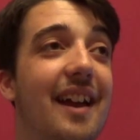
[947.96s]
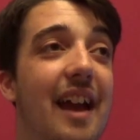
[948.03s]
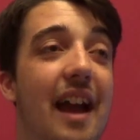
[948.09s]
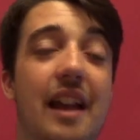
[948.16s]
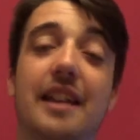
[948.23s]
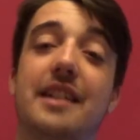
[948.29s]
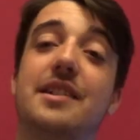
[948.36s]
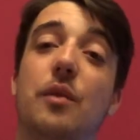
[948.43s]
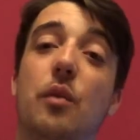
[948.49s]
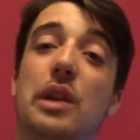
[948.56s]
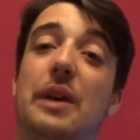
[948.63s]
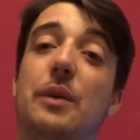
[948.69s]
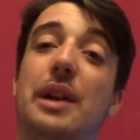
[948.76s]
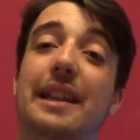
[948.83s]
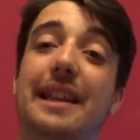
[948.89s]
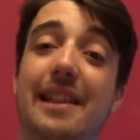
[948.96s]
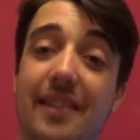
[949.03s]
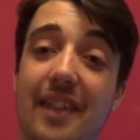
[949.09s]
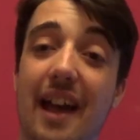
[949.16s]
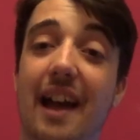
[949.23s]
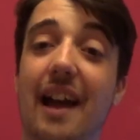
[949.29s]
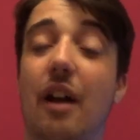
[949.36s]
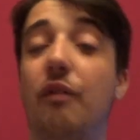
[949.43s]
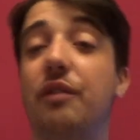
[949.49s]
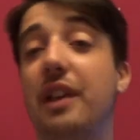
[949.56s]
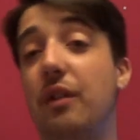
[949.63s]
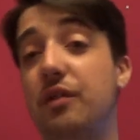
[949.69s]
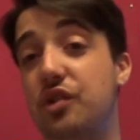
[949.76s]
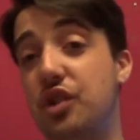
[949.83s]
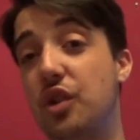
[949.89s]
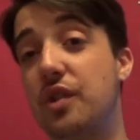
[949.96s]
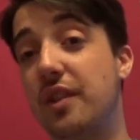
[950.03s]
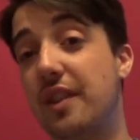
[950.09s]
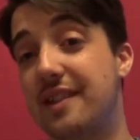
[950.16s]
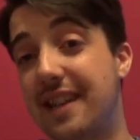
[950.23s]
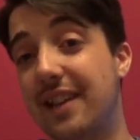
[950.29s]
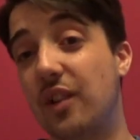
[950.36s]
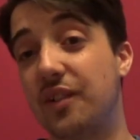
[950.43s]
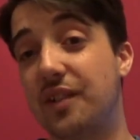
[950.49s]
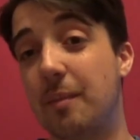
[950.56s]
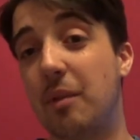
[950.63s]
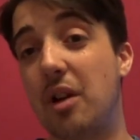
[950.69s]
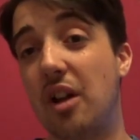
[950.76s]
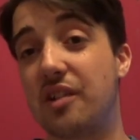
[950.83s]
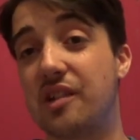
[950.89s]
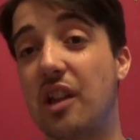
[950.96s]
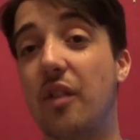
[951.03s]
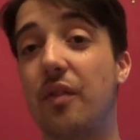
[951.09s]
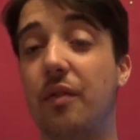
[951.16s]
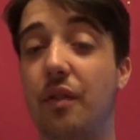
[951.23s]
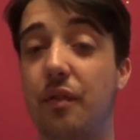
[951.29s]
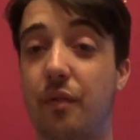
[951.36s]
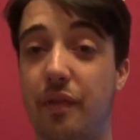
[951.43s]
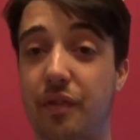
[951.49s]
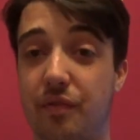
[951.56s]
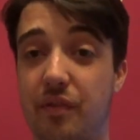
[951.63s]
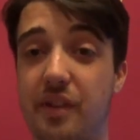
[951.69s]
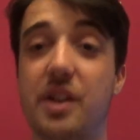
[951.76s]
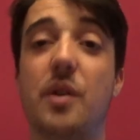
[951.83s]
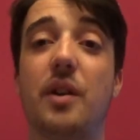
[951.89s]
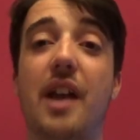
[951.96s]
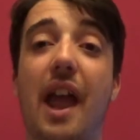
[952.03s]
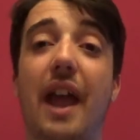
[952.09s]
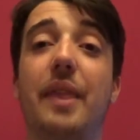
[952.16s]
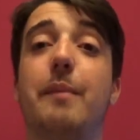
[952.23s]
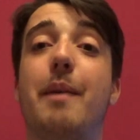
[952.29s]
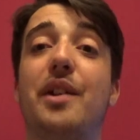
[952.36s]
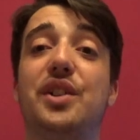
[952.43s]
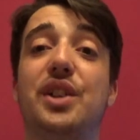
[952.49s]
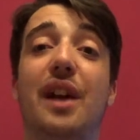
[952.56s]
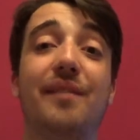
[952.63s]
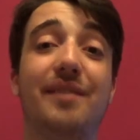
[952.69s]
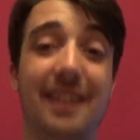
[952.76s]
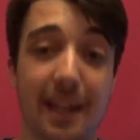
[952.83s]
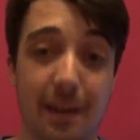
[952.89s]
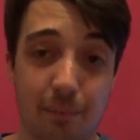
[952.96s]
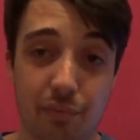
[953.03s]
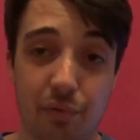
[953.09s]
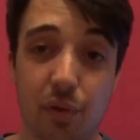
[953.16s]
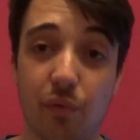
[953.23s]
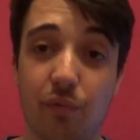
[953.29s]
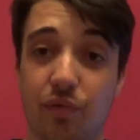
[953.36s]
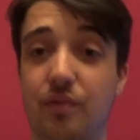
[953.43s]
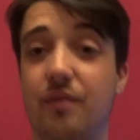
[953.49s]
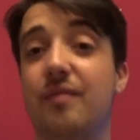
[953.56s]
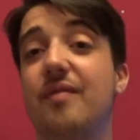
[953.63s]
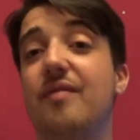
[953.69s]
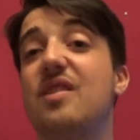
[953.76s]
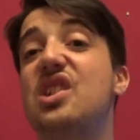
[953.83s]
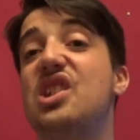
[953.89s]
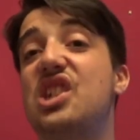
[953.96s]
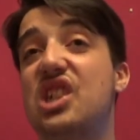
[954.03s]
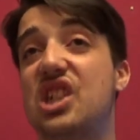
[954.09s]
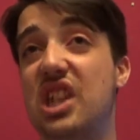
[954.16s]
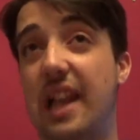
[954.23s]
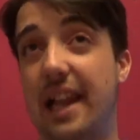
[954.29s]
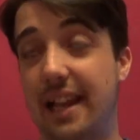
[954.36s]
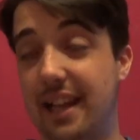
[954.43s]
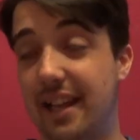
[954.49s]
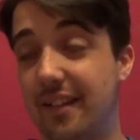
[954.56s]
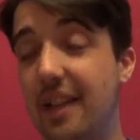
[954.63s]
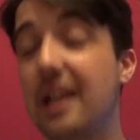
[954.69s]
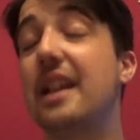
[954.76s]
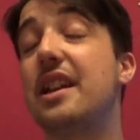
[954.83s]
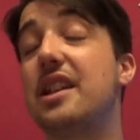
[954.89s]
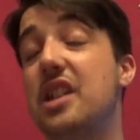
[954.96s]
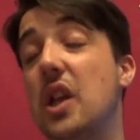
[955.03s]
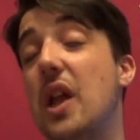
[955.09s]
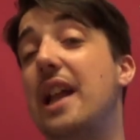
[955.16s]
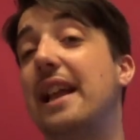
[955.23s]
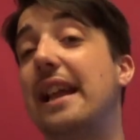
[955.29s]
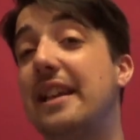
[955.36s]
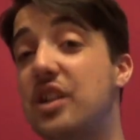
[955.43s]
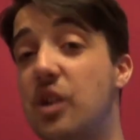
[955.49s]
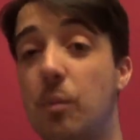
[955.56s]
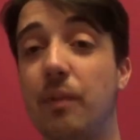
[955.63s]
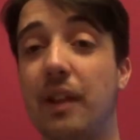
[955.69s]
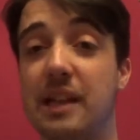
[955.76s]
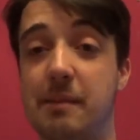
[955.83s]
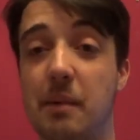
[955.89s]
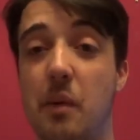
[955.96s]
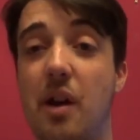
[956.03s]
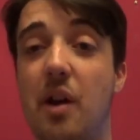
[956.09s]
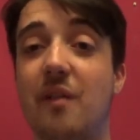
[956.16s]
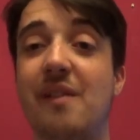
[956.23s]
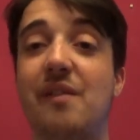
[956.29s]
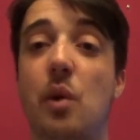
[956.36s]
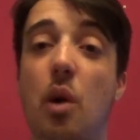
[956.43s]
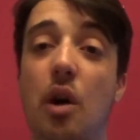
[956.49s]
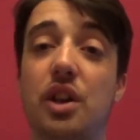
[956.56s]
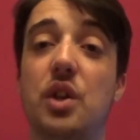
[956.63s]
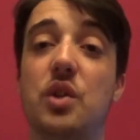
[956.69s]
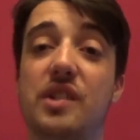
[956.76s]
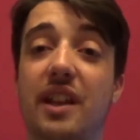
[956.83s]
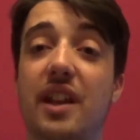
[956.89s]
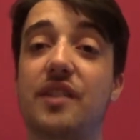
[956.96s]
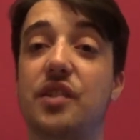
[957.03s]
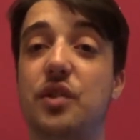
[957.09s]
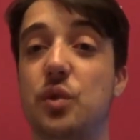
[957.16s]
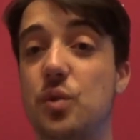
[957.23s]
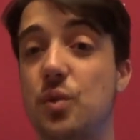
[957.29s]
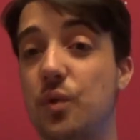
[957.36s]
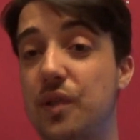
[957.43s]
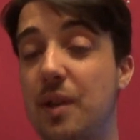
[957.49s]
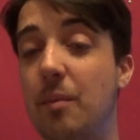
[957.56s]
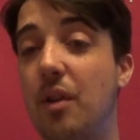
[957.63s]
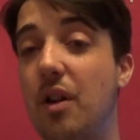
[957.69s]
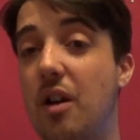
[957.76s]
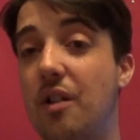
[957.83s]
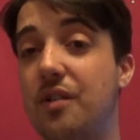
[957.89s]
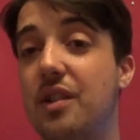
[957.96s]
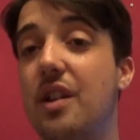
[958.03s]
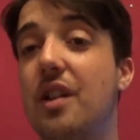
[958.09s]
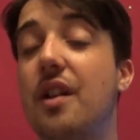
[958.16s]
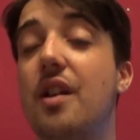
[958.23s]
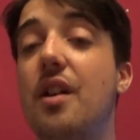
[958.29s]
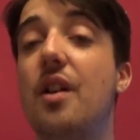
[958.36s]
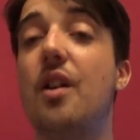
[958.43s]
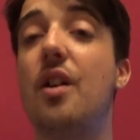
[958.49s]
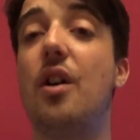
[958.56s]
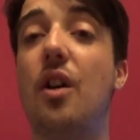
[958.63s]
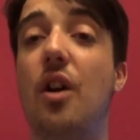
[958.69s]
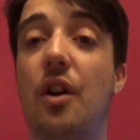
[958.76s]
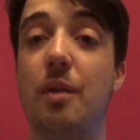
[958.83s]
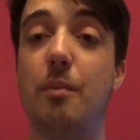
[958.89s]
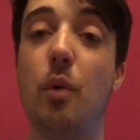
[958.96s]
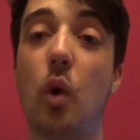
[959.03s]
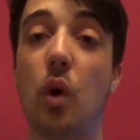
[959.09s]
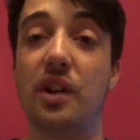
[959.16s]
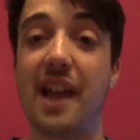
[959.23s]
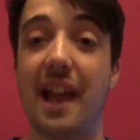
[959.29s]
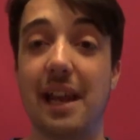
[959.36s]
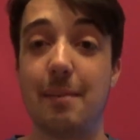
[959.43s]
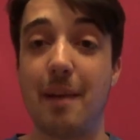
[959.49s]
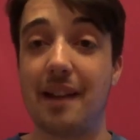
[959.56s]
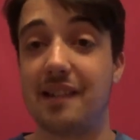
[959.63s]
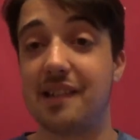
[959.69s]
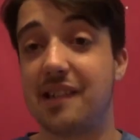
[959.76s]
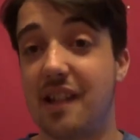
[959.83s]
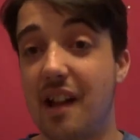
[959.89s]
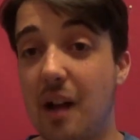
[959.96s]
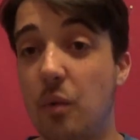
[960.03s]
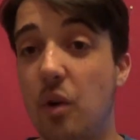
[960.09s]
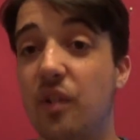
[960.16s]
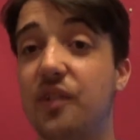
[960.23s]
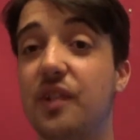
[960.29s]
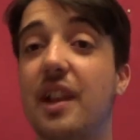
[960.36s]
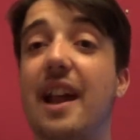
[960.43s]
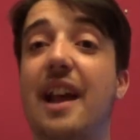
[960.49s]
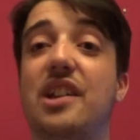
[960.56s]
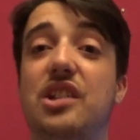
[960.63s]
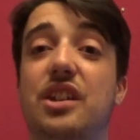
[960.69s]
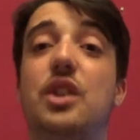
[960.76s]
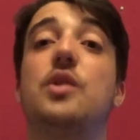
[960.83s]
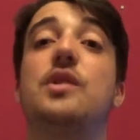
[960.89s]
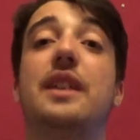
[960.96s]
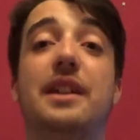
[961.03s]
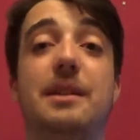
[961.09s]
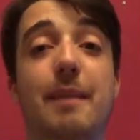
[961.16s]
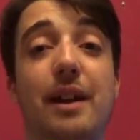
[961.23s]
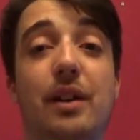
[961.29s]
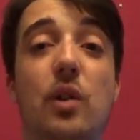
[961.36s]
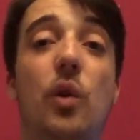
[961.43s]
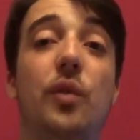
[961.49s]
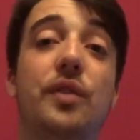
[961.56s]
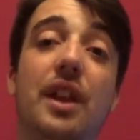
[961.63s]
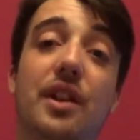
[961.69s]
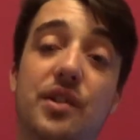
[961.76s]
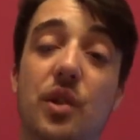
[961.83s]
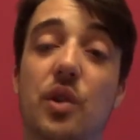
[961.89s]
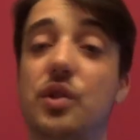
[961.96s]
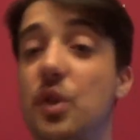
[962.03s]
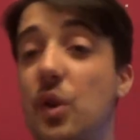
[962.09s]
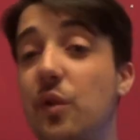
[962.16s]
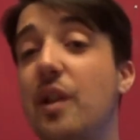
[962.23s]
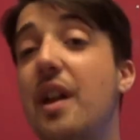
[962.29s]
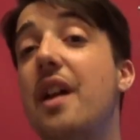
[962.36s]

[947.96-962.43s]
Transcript: As when I did that, obviously I was just using the single SIM card slot for 3 UK, and the battery life did improve slightly. So that is something to be aware of if you are using it as a dual SIM card on a more daily basis than I was, and actually using it to make calls and that sort of stuff.